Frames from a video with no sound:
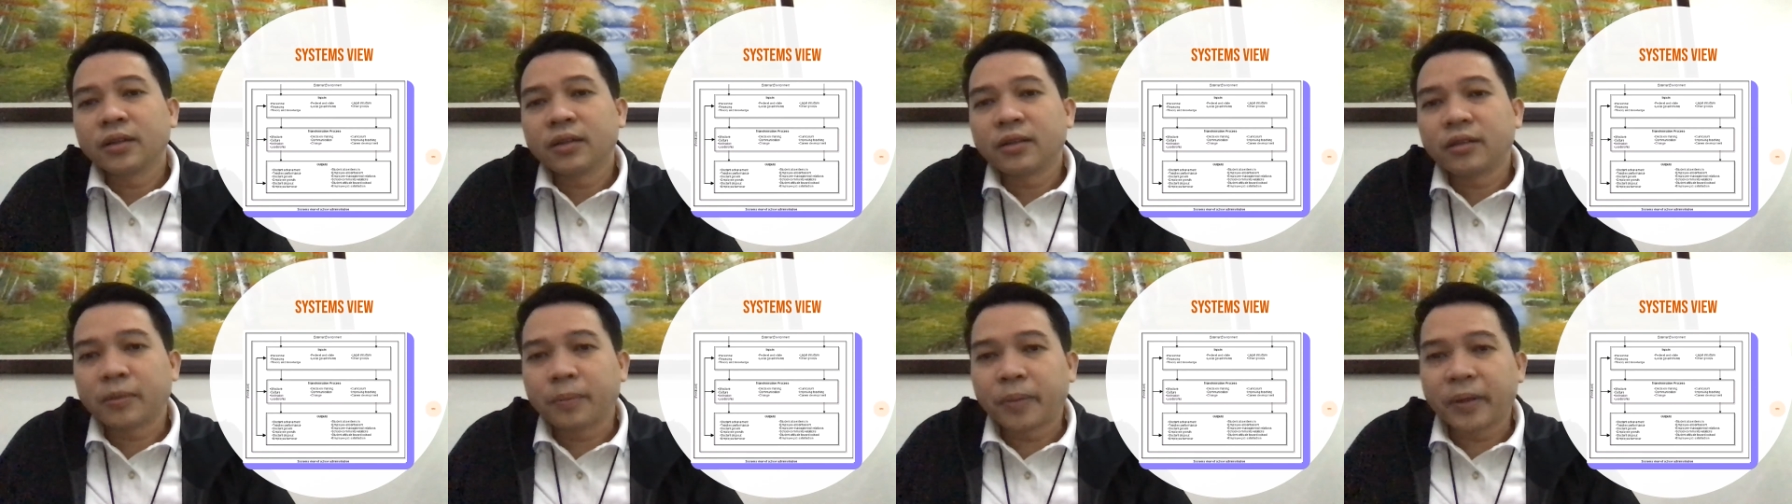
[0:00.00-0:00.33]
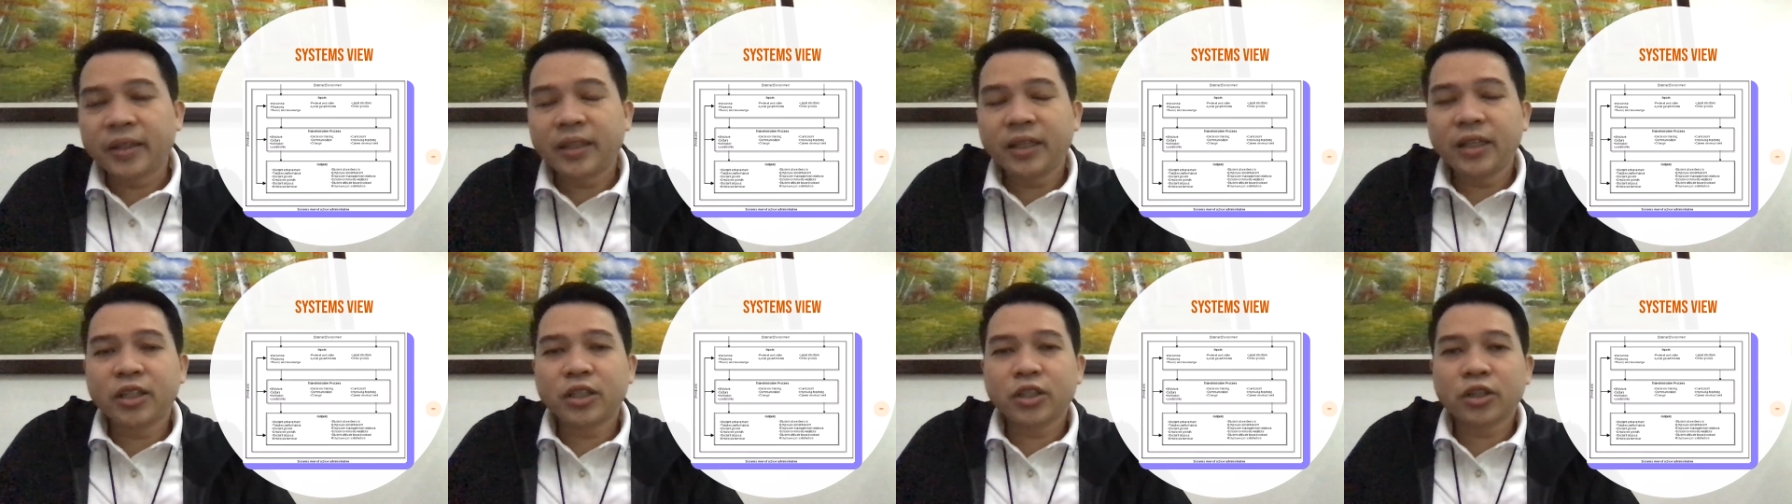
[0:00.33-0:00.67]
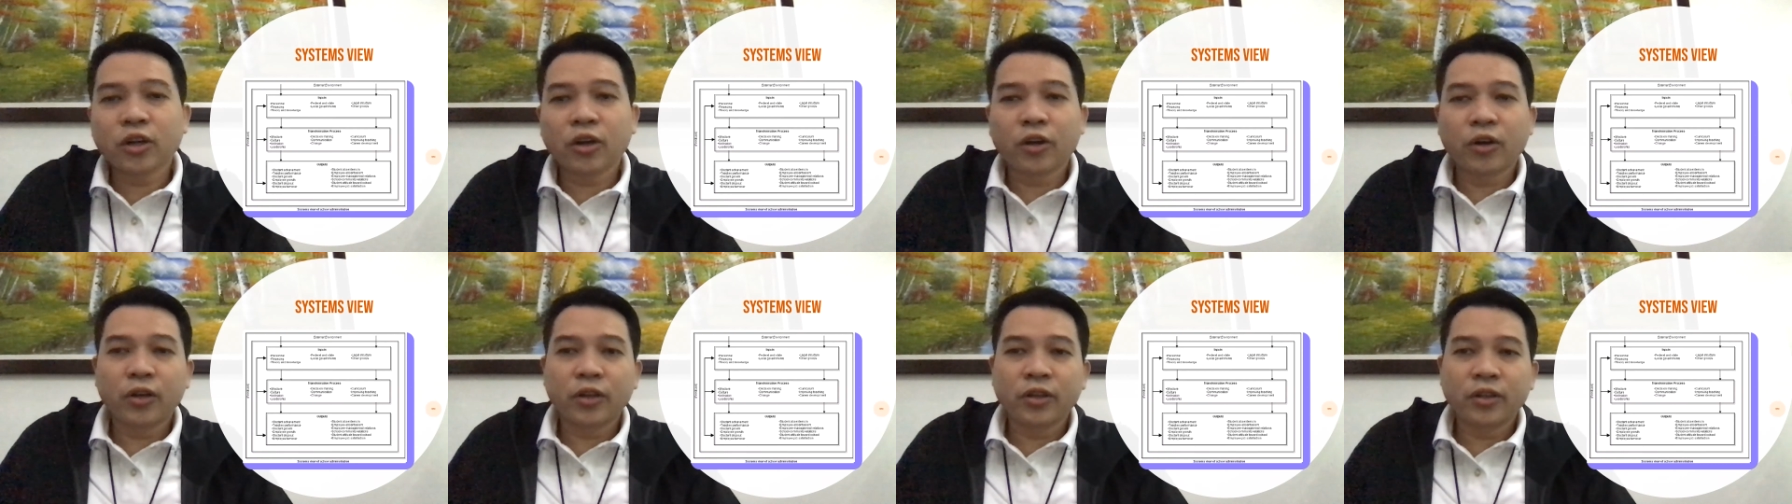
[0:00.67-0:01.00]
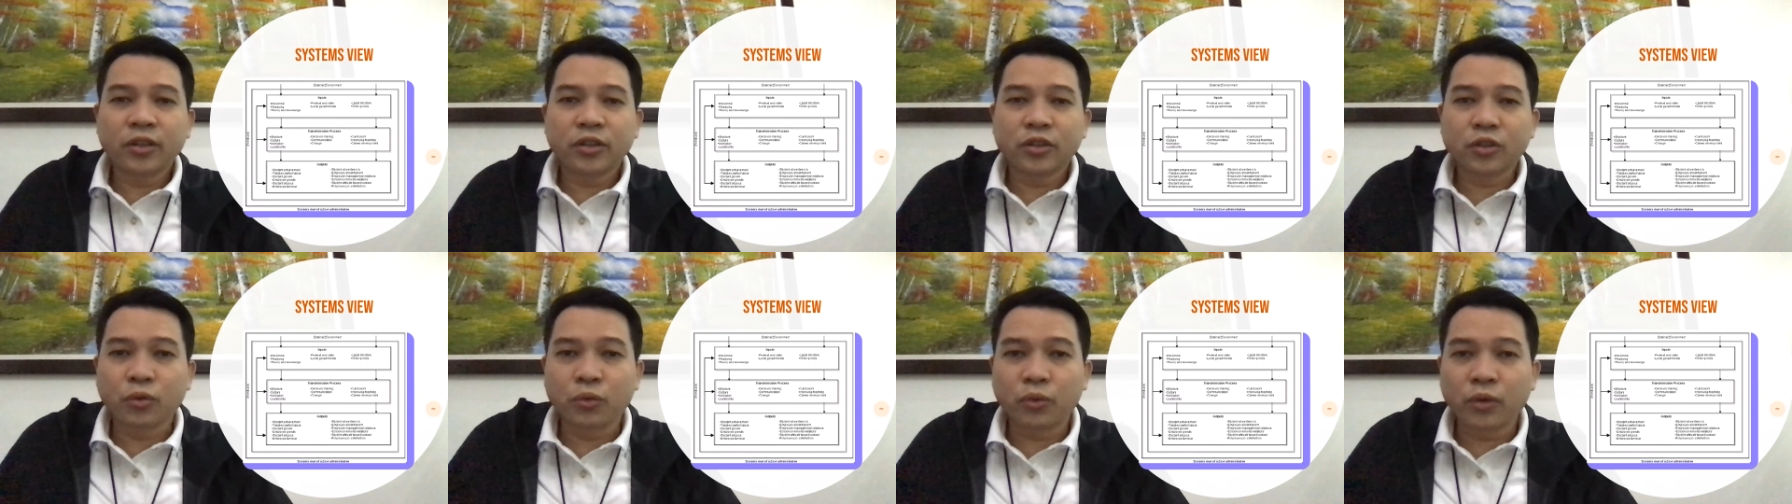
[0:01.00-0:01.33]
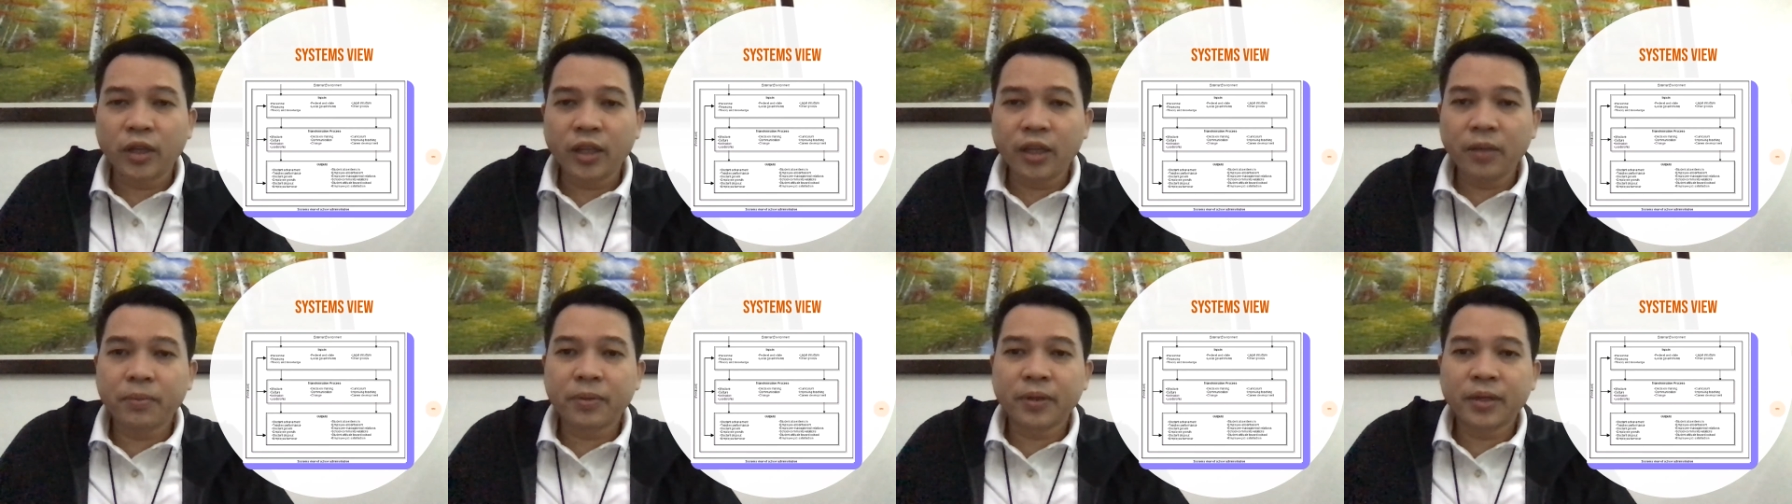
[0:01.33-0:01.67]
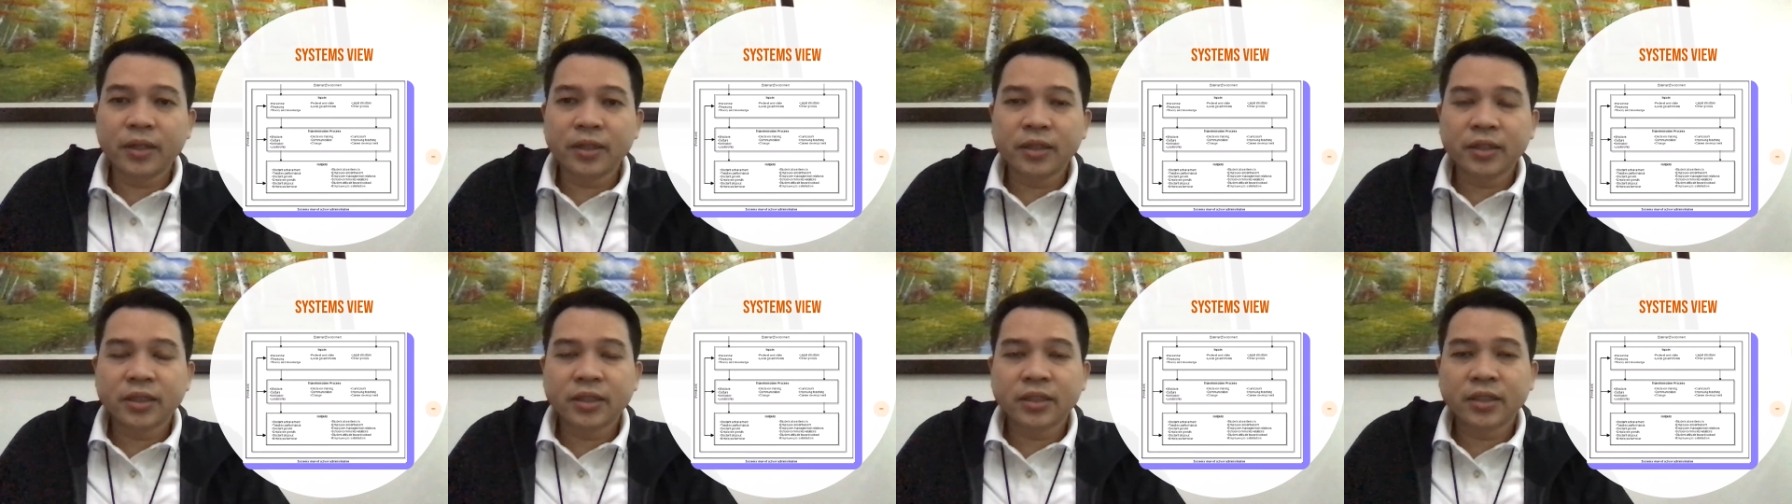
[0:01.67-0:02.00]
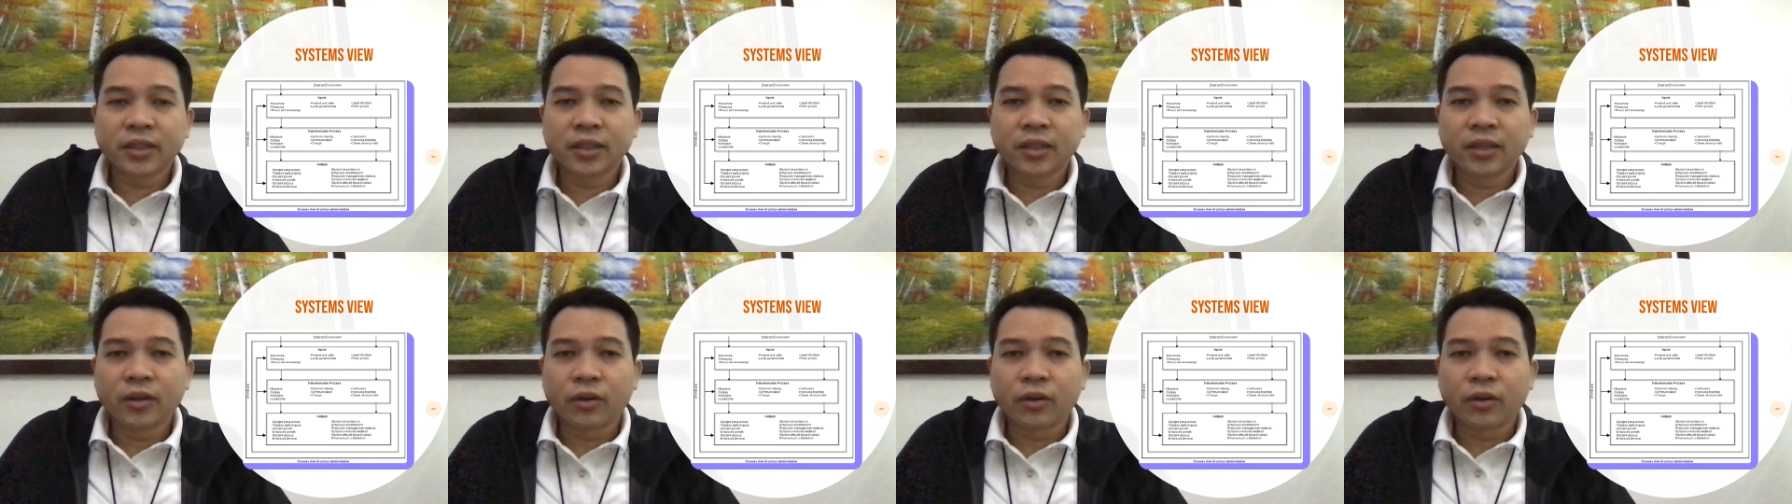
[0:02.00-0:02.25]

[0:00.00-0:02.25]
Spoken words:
repetition, school leavers,